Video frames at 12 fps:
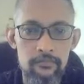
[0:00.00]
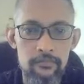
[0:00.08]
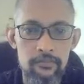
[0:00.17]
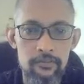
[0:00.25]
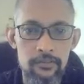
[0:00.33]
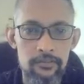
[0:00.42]

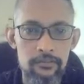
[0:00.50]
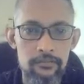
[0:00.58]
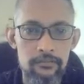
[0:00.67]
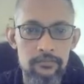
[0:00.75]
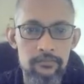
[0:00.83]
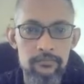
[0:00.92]
See?
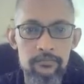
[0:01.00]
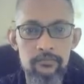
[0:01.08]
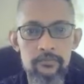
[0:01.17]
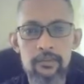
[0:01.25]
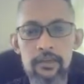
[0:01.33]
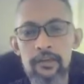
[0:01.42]

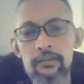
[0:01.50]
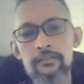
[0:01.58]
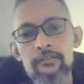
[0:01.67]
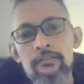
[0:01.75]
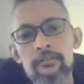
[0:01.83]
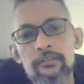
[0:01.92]
Okay.
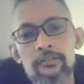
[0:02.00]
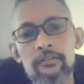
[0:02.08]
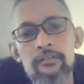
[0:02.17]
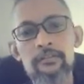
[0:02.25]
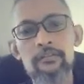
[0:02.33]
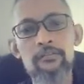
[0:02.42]

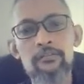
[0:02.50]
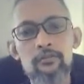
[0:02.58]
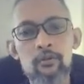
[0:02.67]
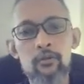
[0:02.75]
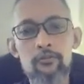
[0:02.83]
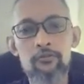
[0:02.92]

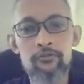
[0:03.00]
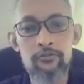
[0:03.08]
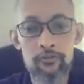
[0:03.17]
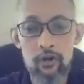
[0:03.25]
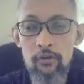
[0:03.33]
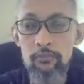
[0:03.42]
So
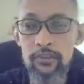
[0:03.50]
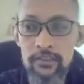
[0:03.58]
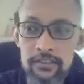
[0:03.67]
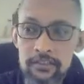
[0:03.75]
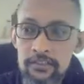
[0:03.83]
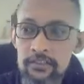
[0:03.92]
from
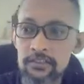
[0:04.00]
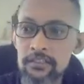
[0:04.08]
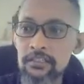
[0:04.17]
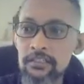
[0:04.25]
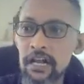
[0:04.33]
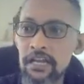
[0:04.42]
here,
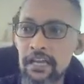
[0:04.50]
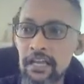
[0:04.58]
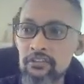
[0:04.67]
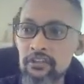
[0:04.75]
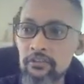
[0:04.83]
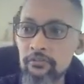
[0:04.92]
I can
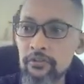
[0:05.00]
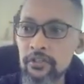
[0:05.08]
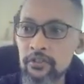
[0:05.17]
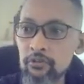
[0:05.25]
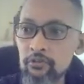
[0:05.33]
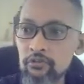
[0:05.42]
actually
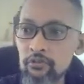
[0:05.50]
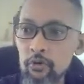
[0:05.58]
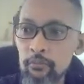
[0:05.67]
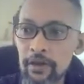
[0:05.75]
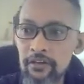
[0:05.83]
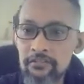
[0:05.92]
reduce the
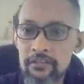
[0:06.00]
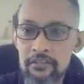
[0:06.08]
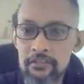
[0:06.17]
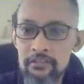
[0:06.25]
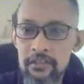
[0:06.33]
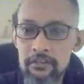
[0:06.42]

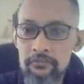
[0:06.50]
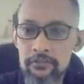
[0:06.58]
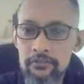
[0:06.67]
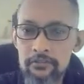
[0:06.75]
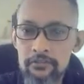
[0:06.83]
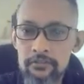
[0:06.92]
opacities there
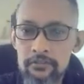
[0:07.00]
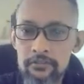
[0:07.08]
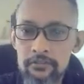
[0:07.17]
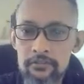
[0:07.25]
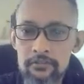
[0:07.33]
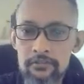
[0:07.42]
first.
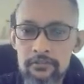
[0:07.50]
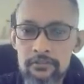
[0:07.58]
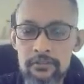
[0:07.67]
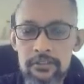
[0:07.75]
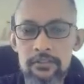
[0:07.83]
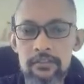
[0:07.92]
See?